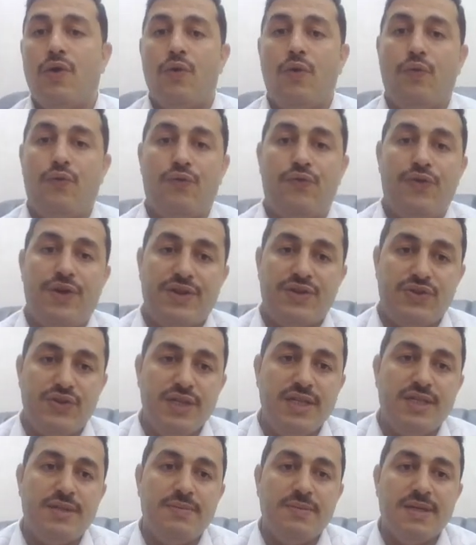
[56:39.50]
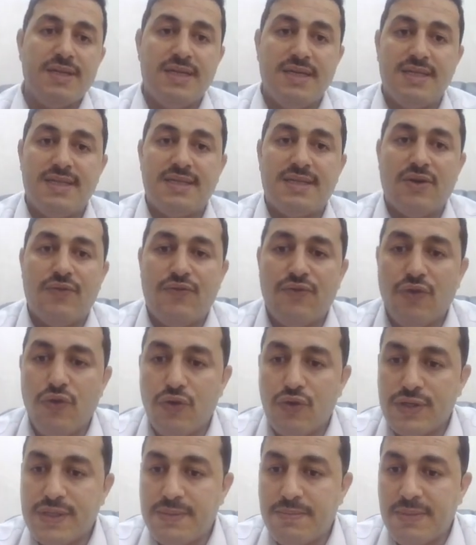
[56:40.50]
of the treatment is, of
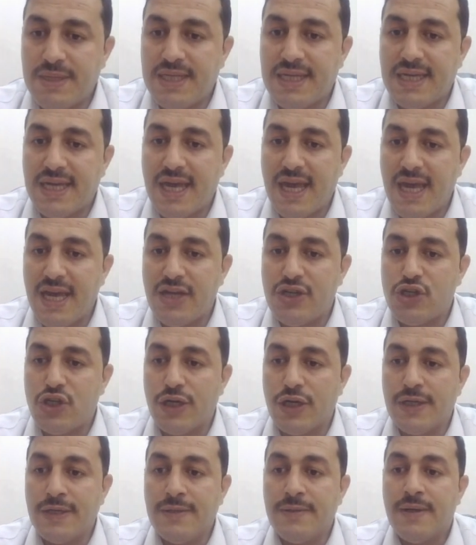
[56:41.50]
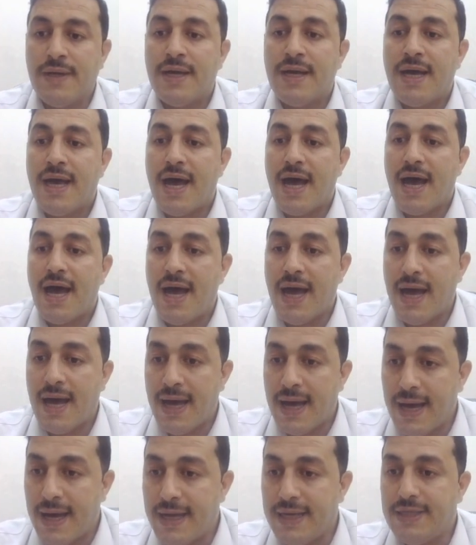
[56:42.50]
course, medication,
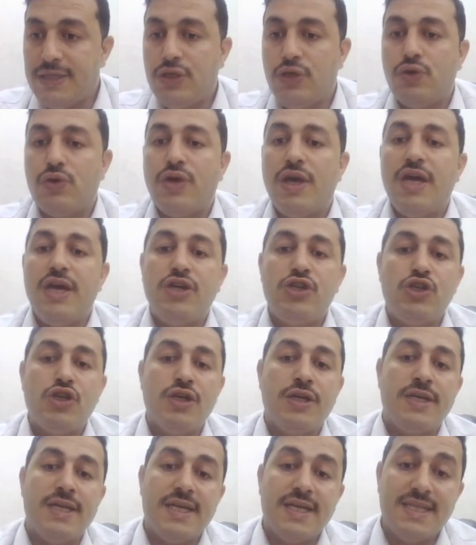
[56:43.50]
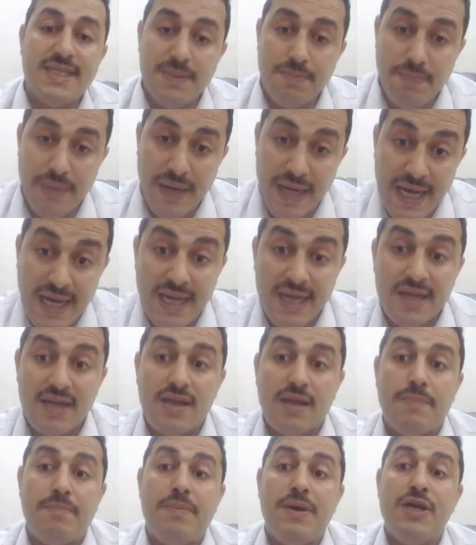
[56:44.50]
education,
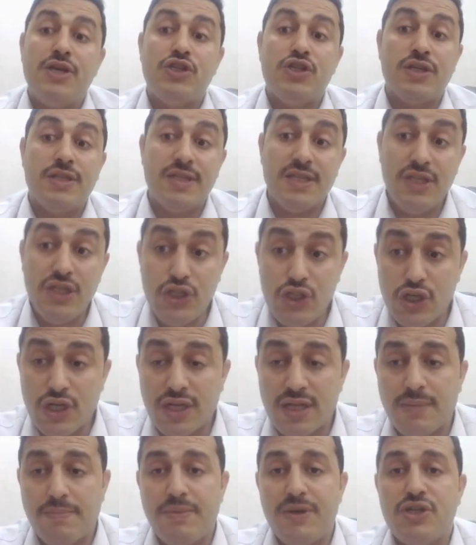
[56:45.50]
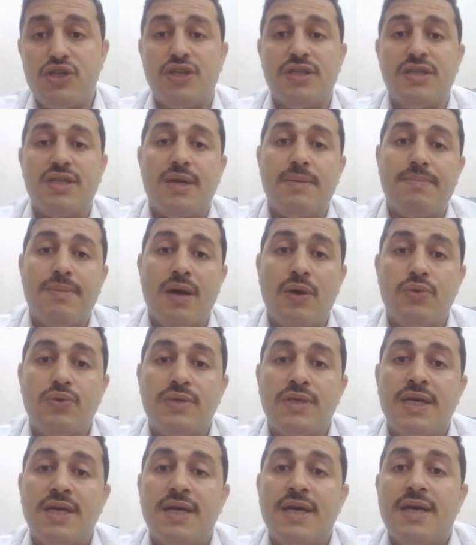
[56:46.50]
explaining the patient, teaching the patient
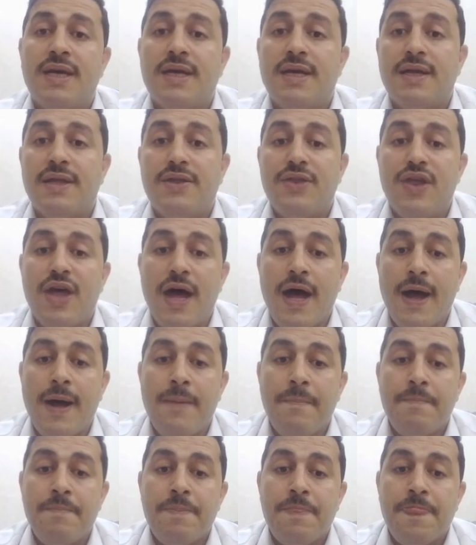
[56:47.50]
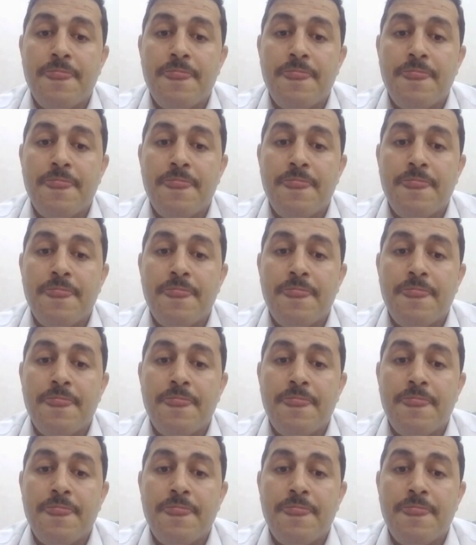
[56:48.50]
about the